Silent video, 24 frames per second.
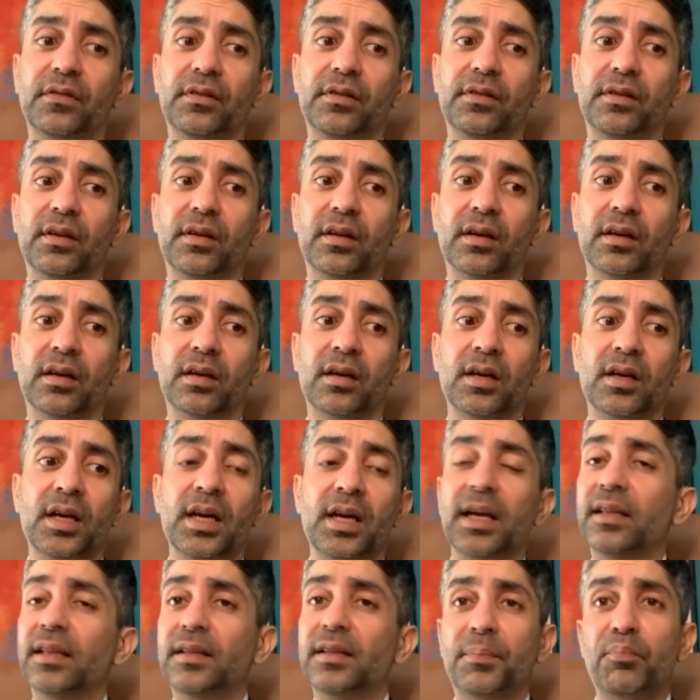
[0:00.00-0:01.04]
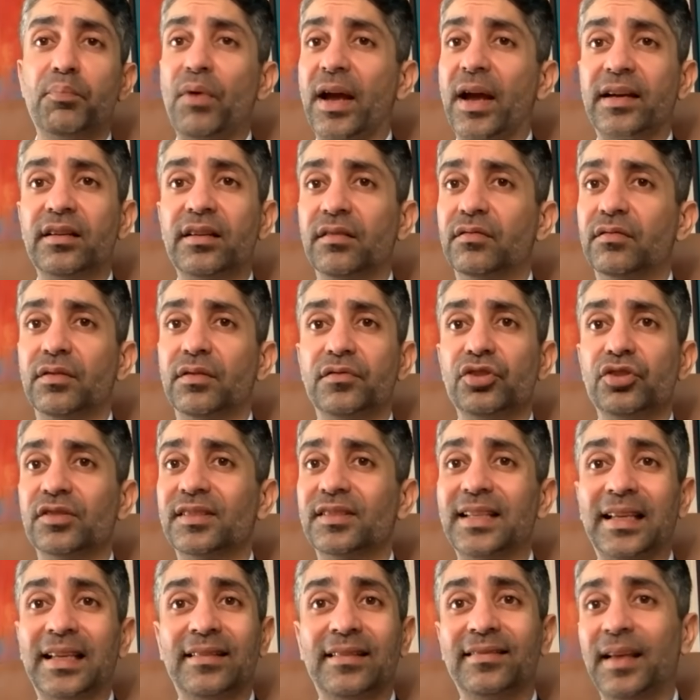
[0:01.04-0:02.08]
uh, the practice of
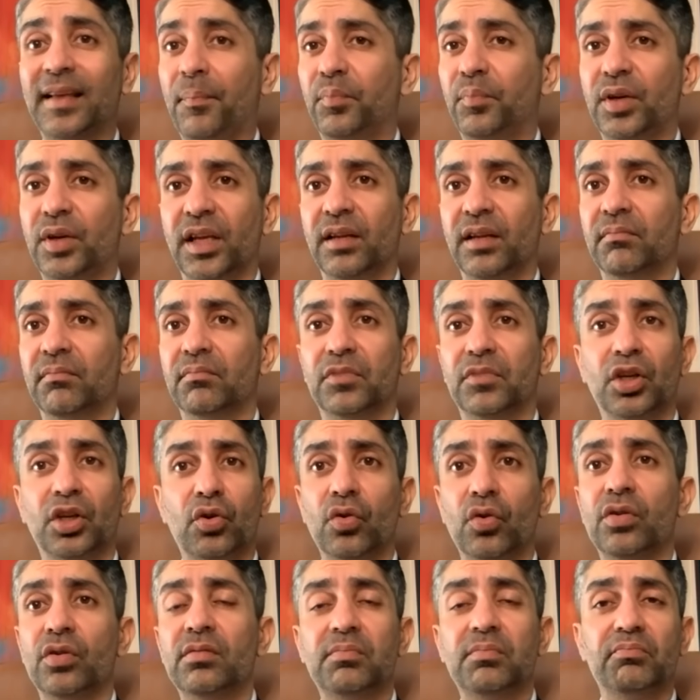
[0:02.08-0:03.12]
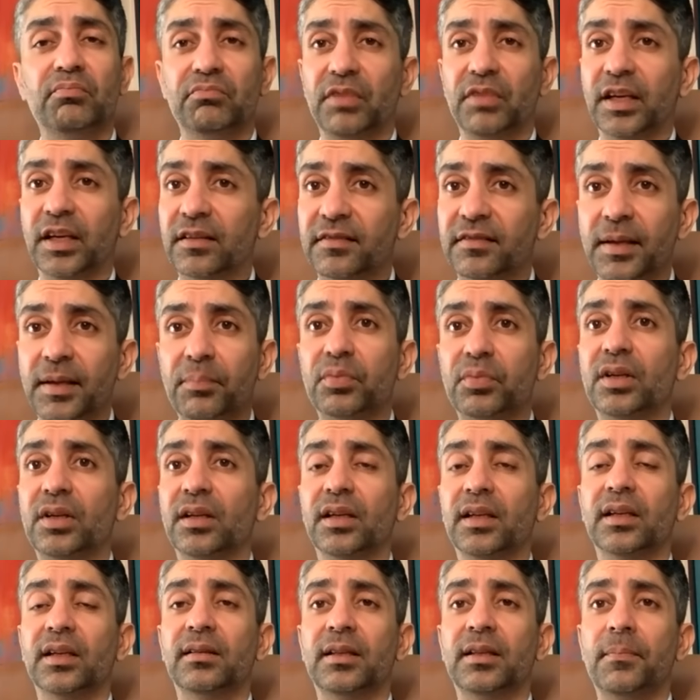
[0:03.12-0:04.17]
just accepting the good
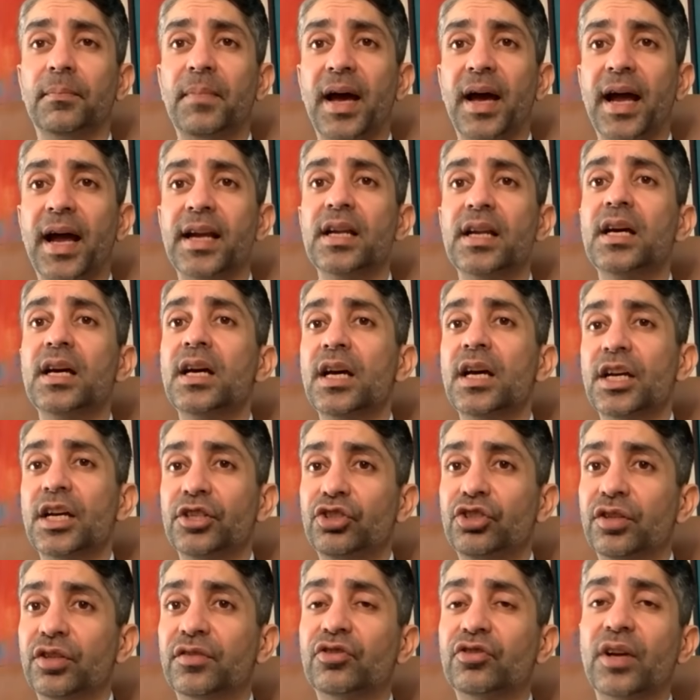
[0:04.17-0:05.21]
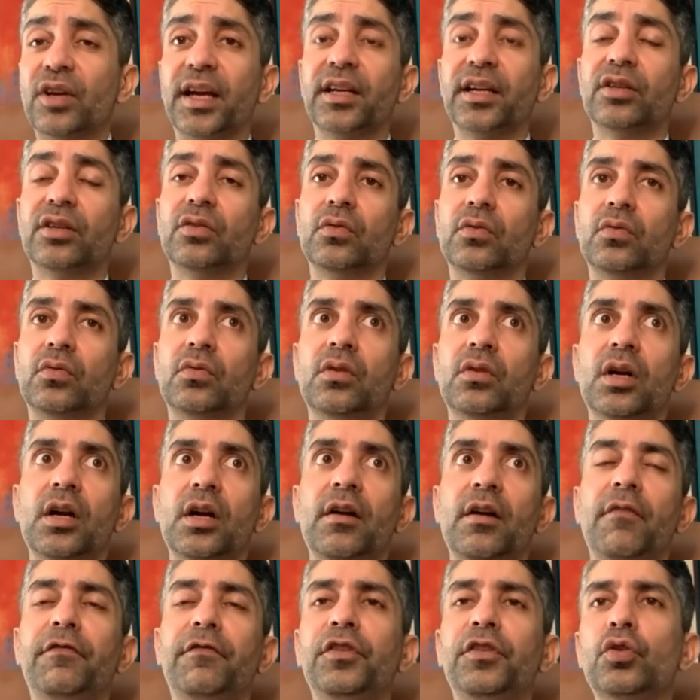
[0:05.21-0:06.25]
accepting the bad just trying to
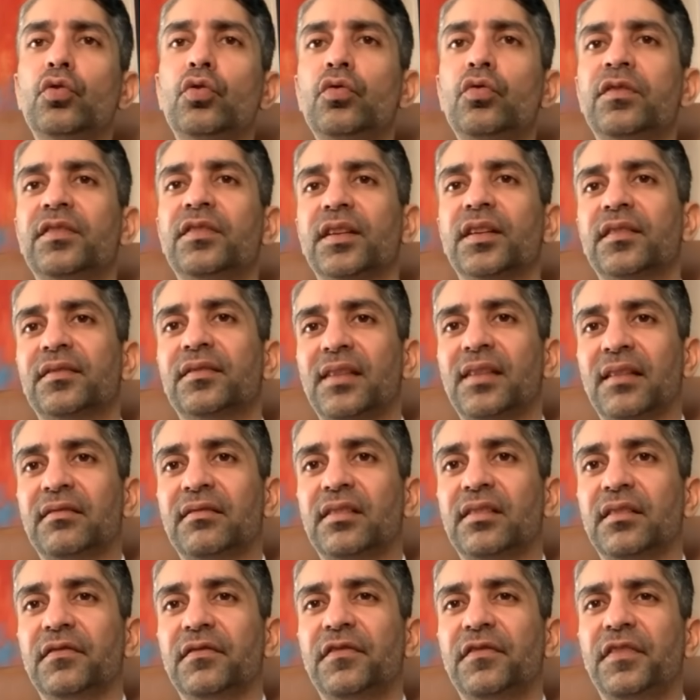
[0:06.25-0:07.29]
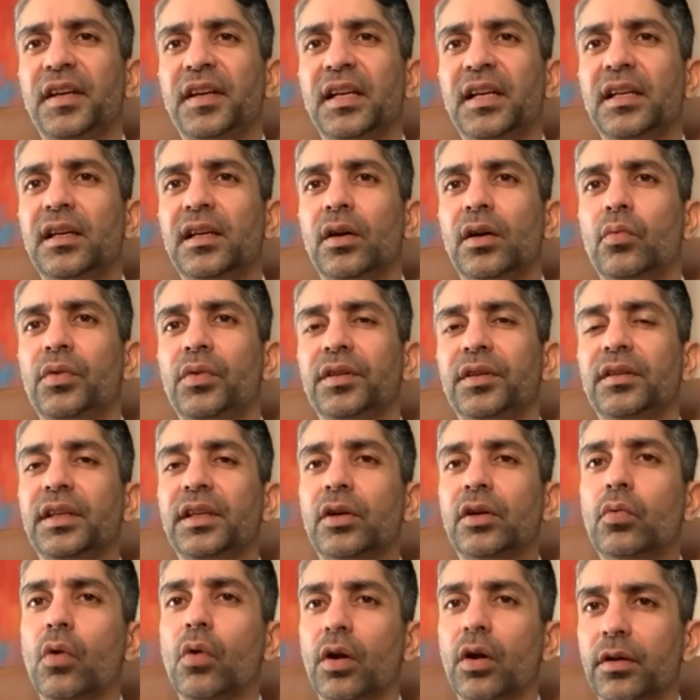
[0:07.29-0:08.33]
view success and failure with
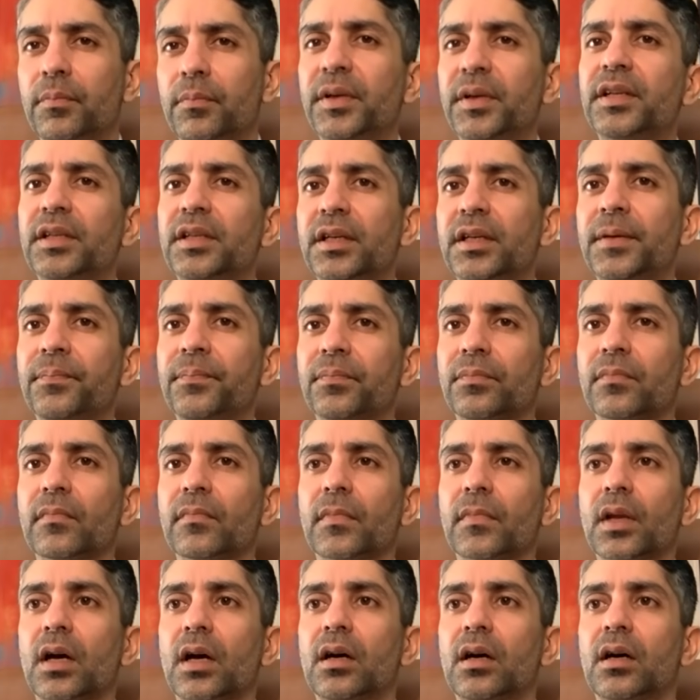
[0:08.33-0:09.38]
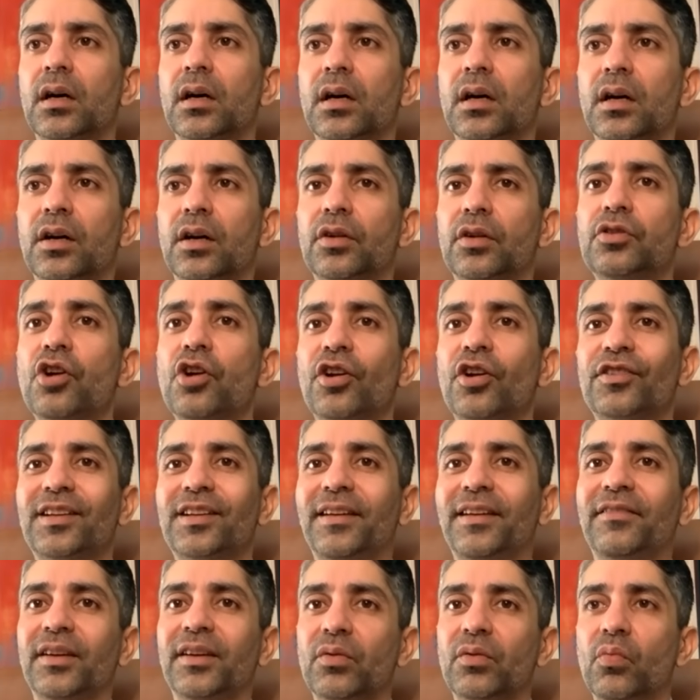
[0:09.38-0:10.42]
equanimity uh, not
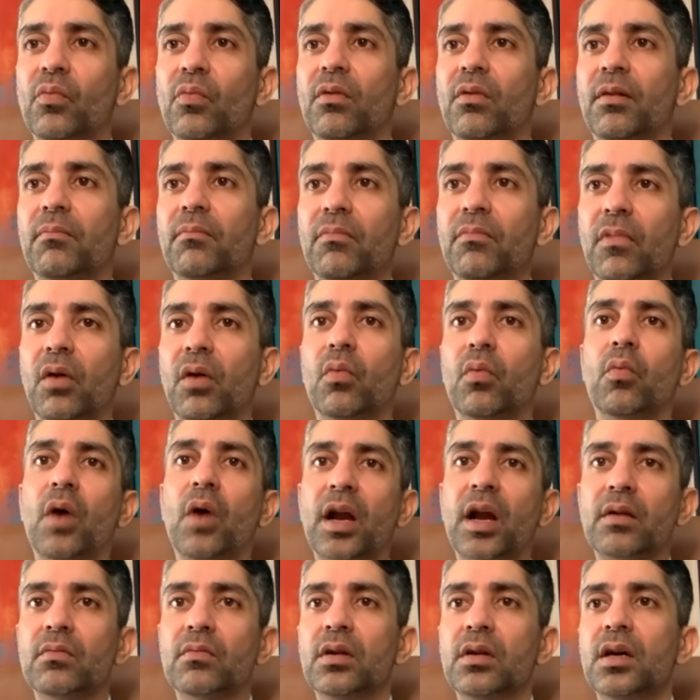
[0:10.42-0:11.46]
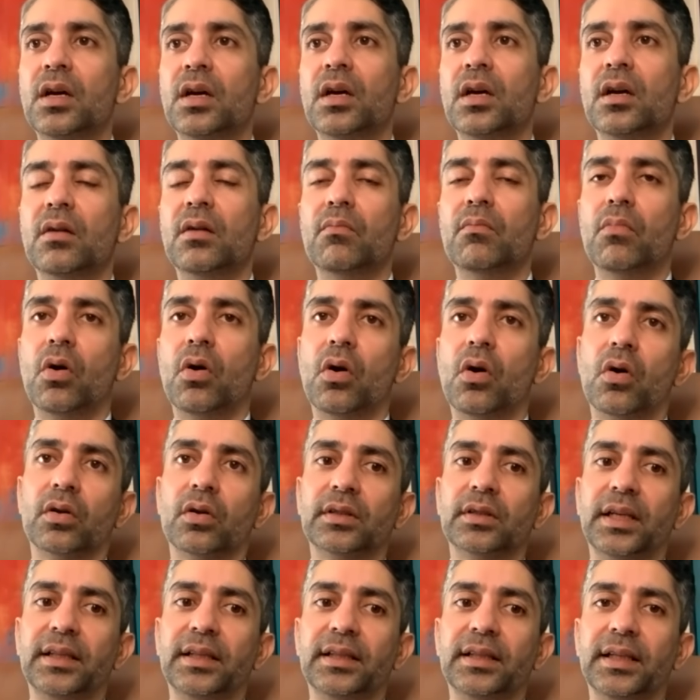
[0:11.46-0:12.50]
giving one
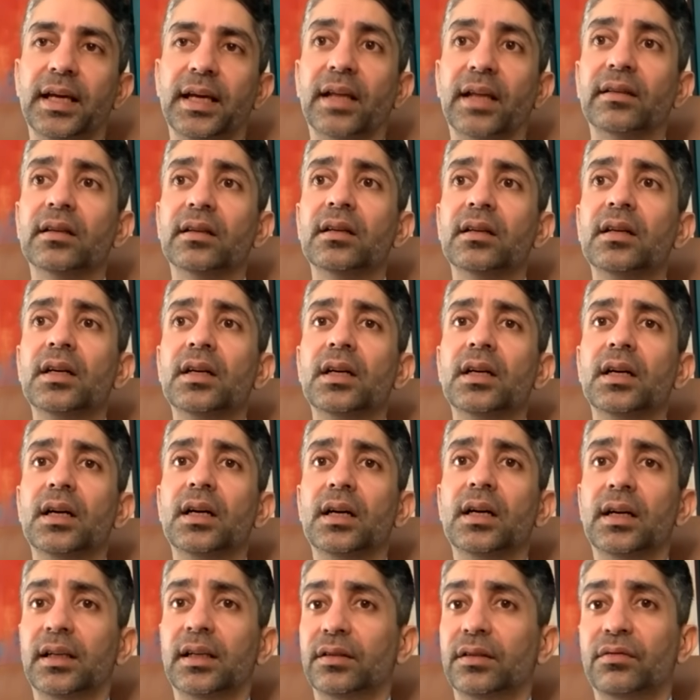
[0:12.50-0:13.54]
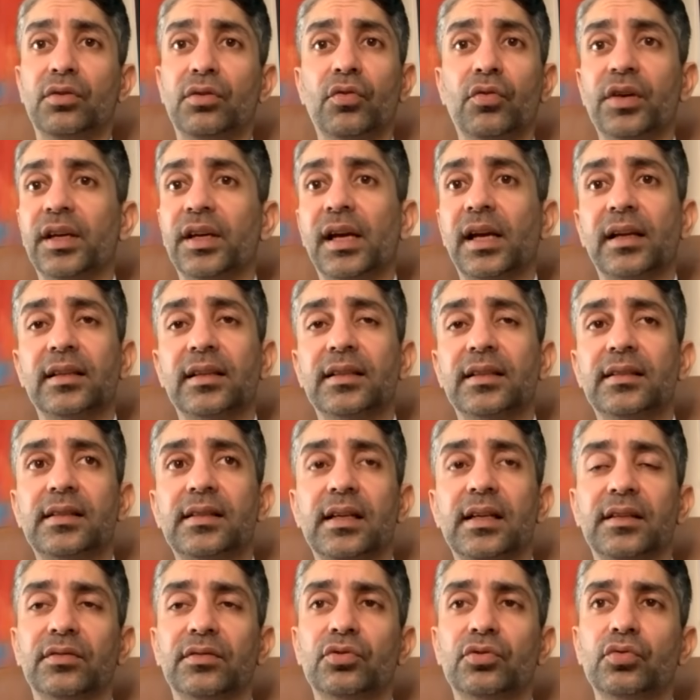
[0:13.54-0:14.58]
more than the other uh, looking at it
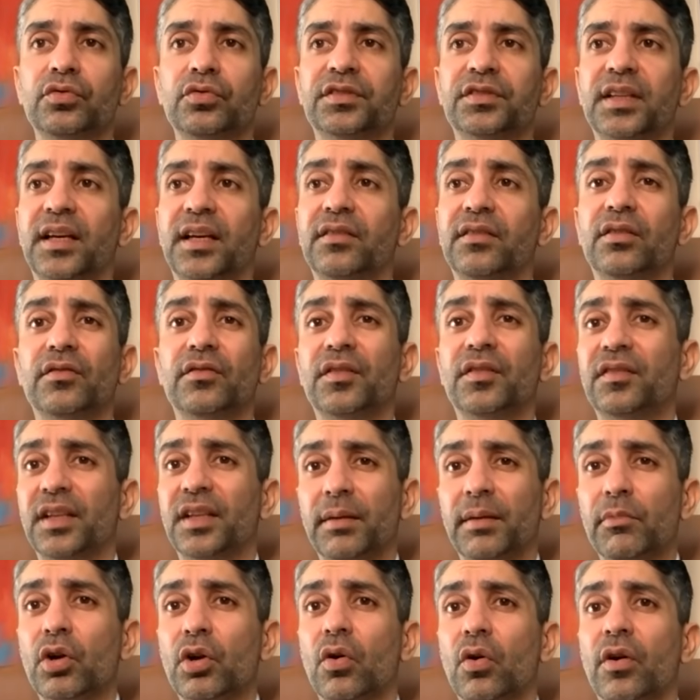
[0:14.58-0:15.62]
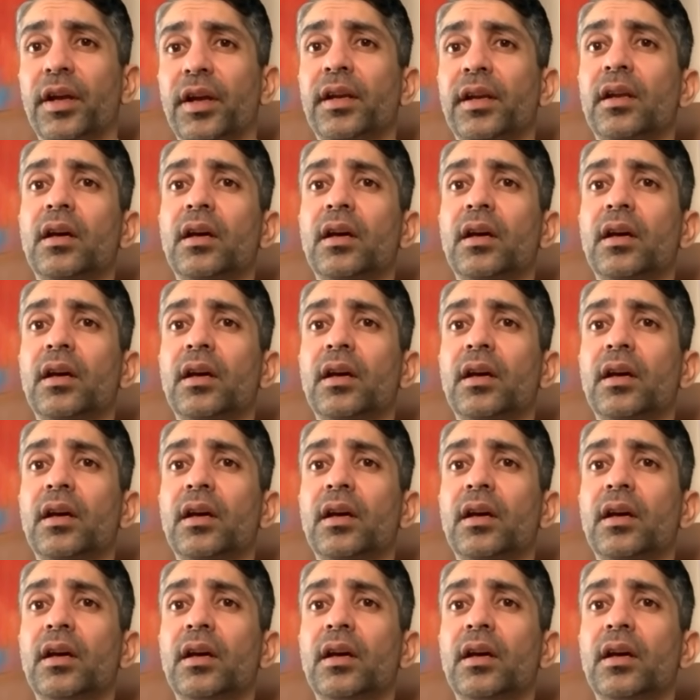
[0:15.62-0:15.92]
as two sides of the same coin